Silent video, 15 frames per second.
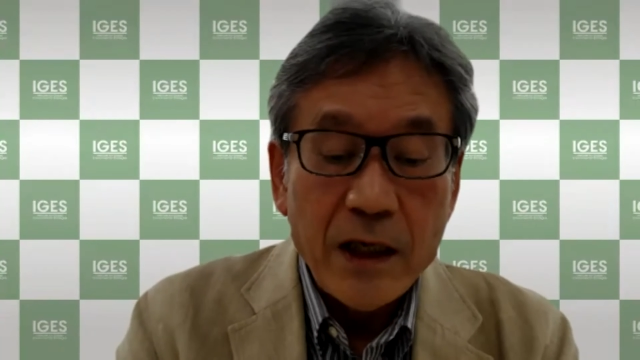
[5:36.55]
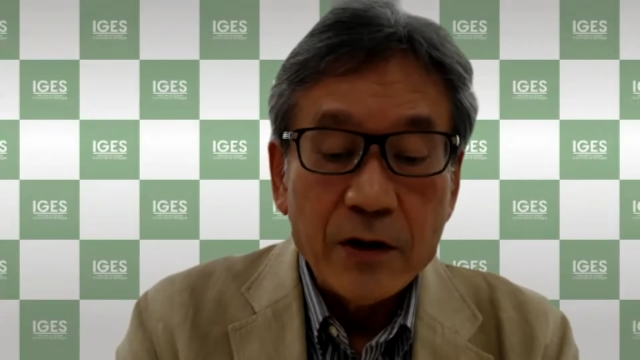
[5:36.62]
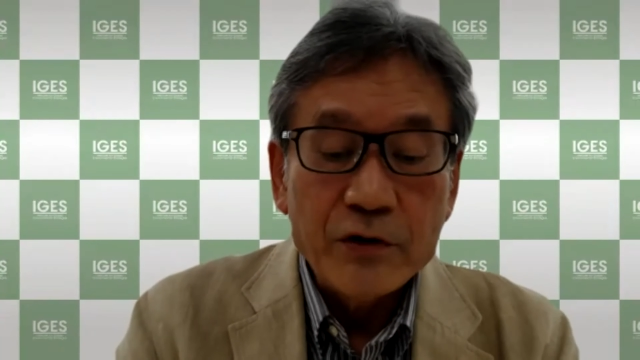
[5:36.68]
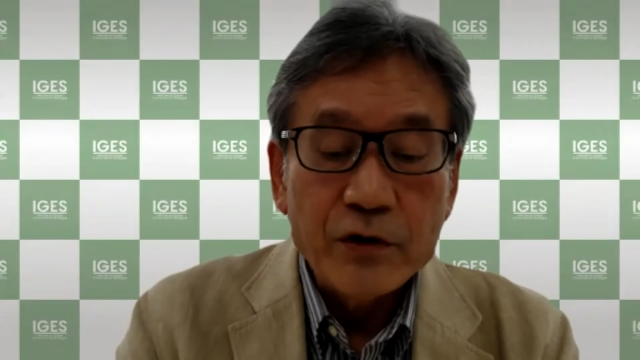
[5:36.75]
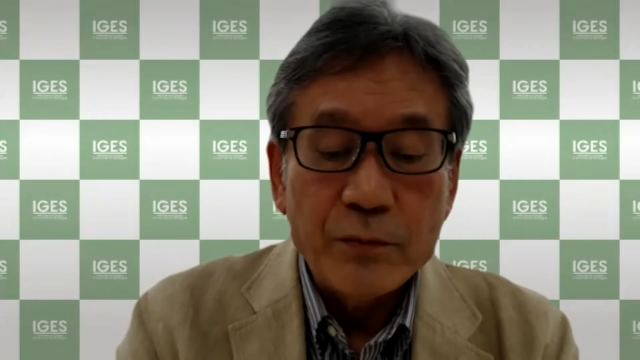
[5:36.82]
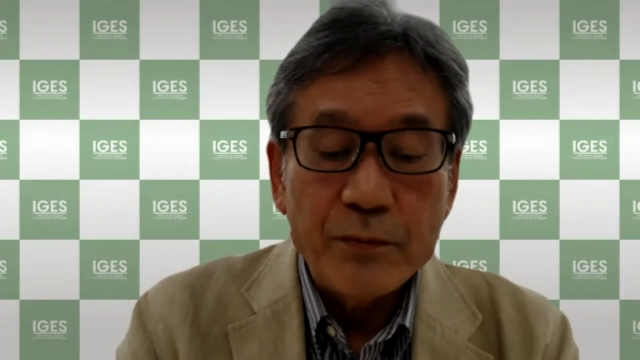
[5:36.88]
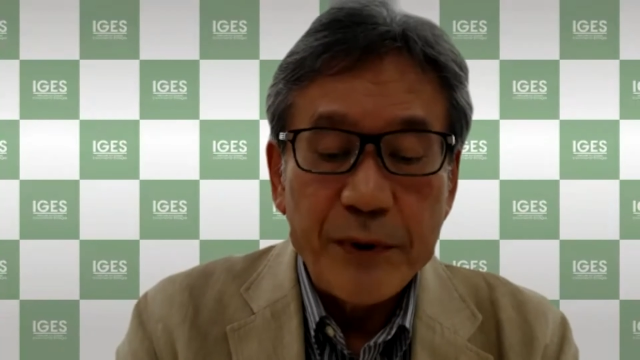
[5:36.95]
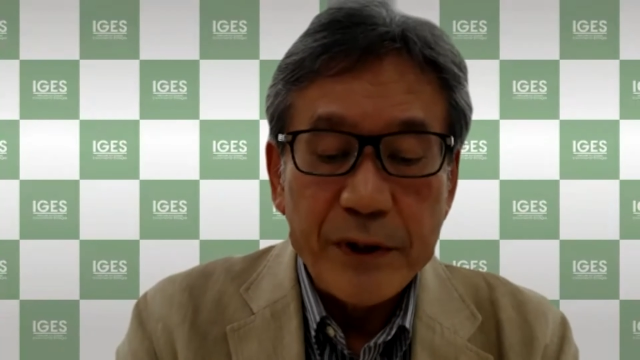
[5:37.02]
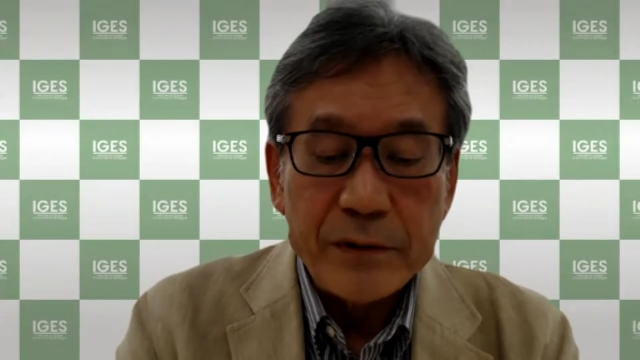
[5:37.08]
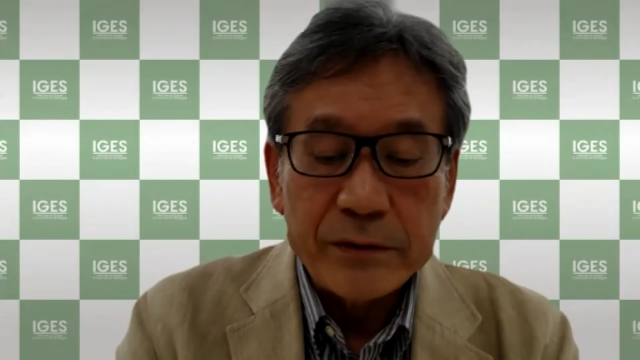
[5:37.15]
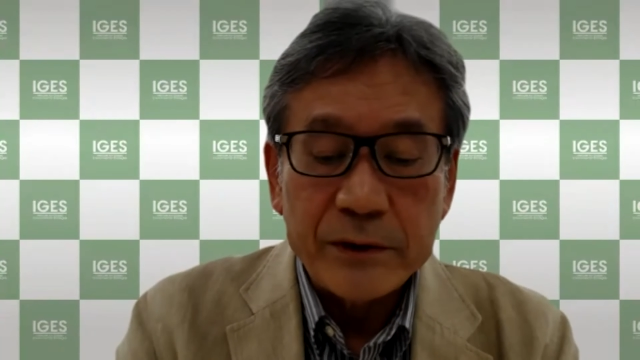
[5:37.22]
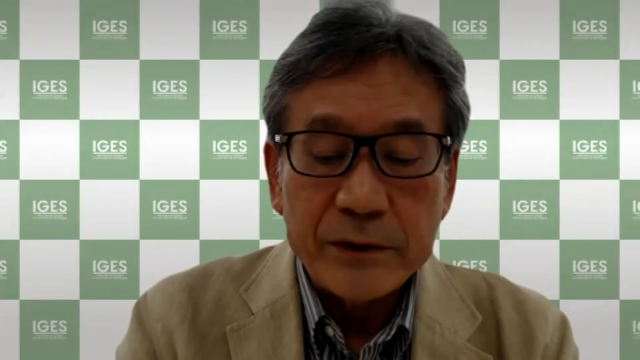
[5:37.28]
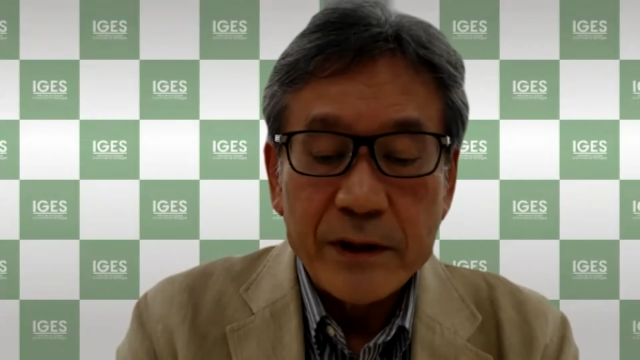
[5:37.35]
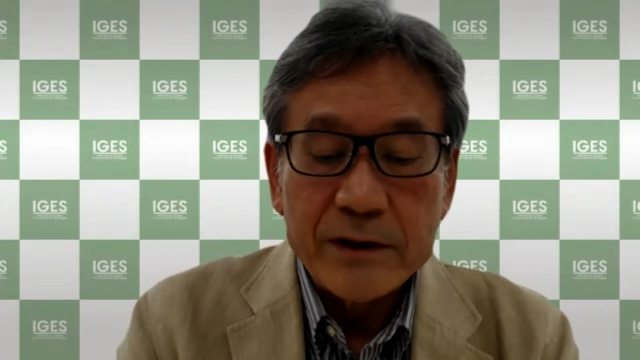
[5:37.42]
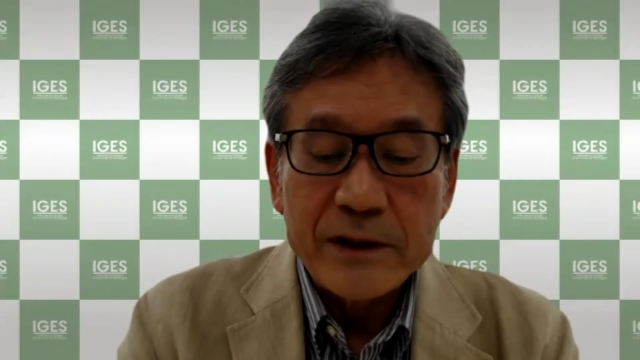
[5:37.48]
to build
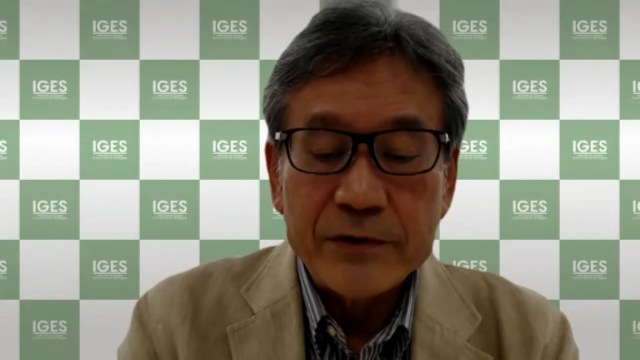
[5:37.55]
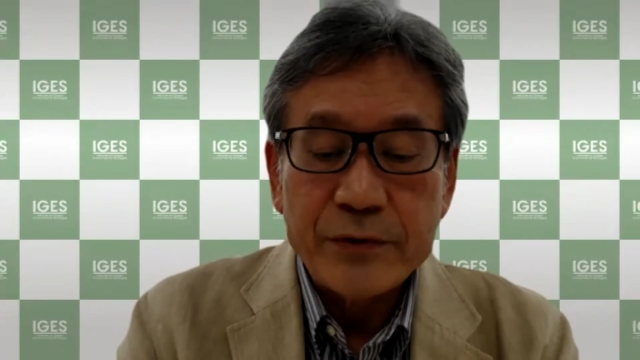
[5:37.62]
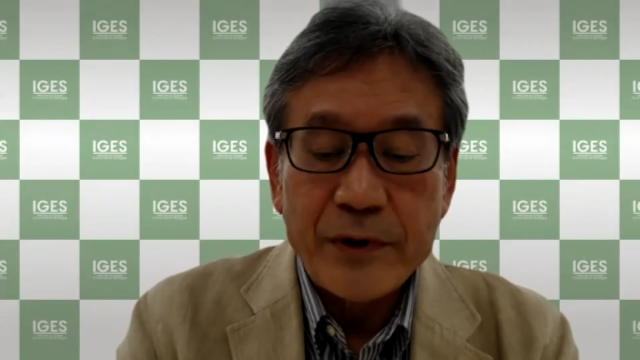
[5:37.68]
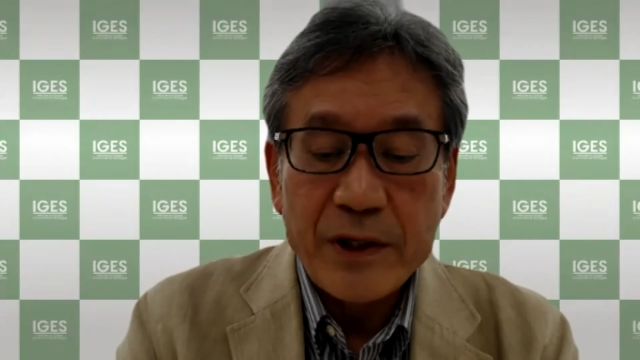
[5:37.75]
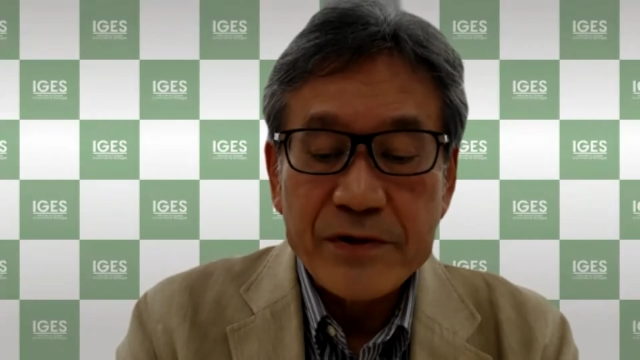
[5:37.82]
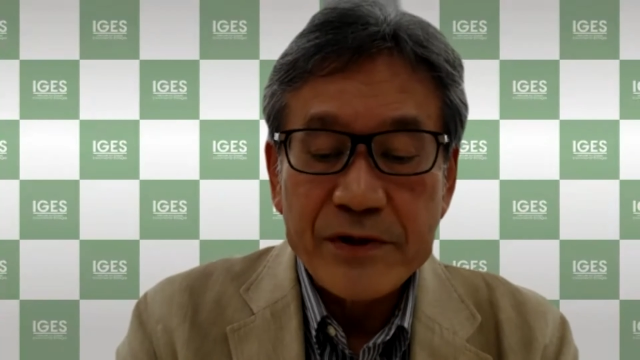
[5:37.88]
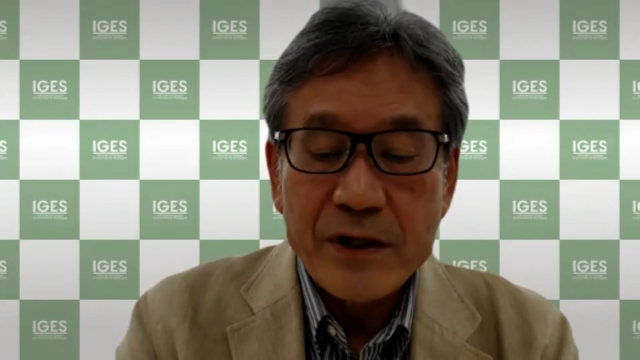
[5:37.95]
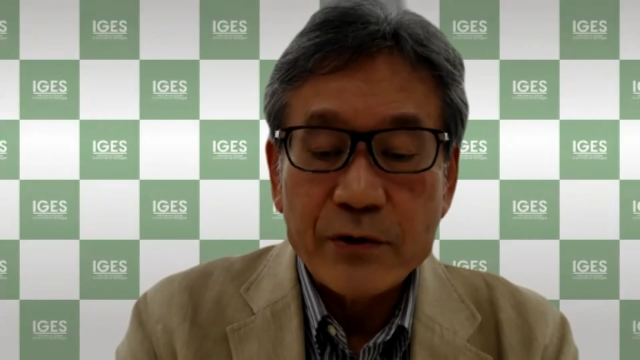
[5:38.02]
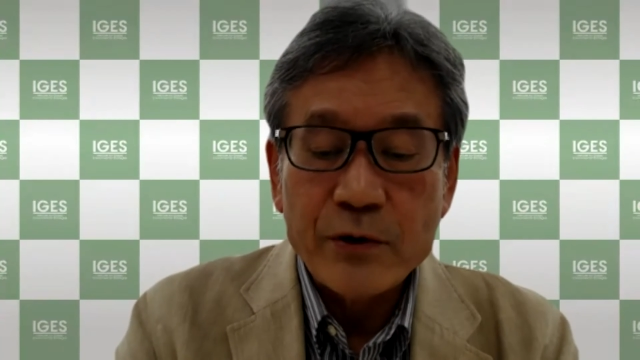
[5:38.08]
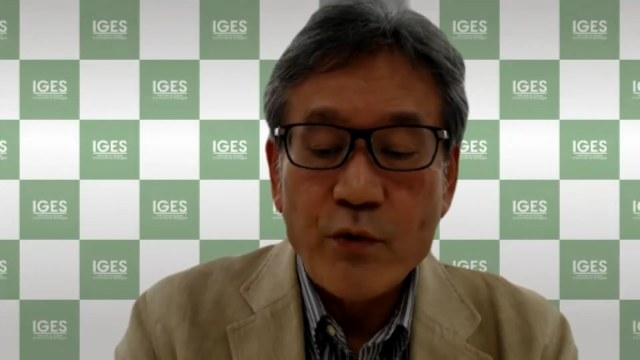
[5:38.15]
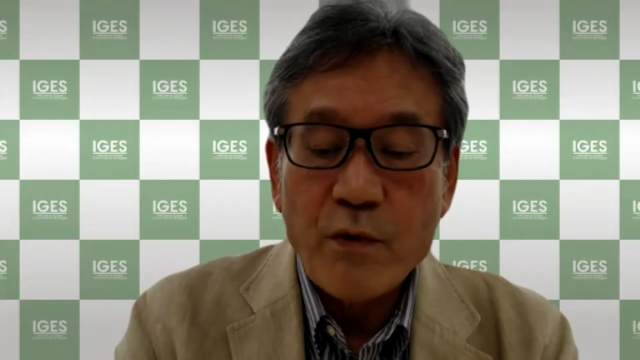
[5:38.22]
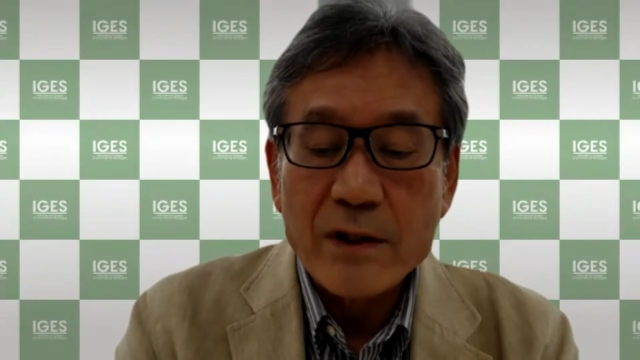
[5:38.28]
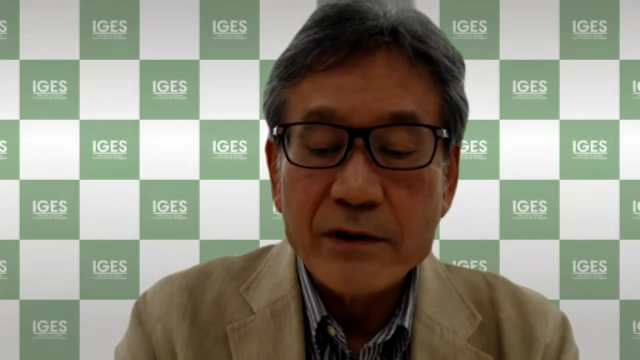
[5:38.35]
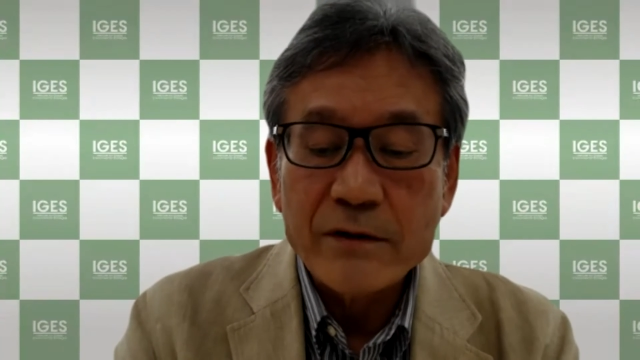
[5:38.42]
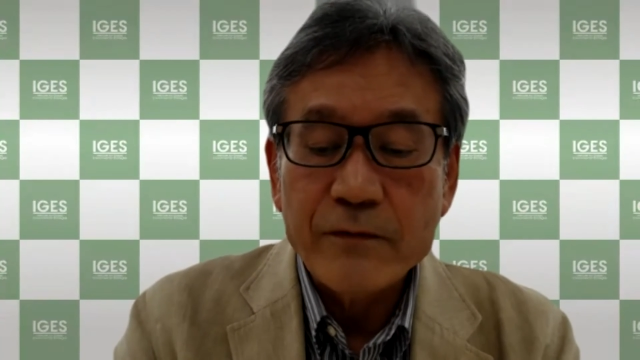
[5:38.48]
the structure
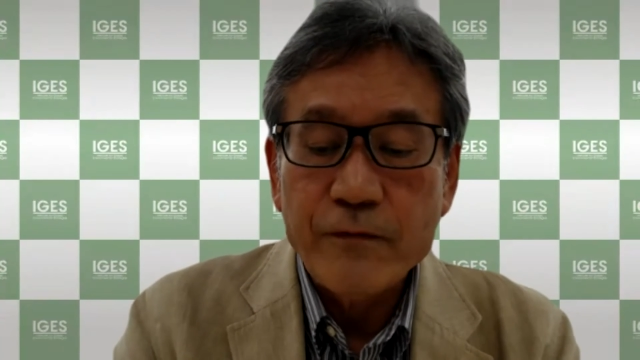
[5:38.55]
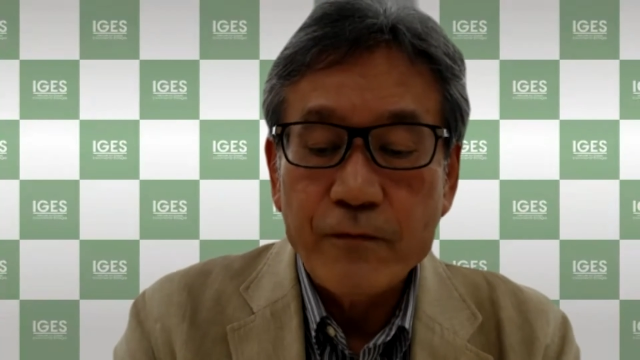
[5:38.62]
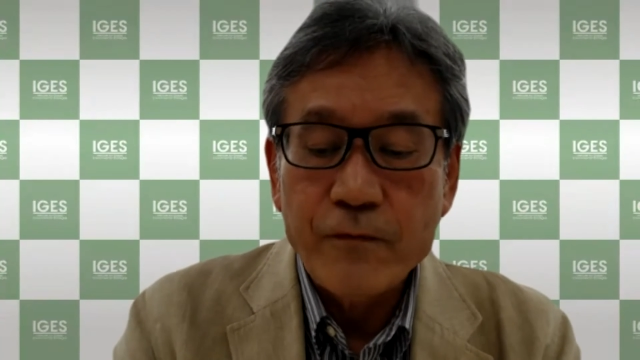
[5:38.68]
towards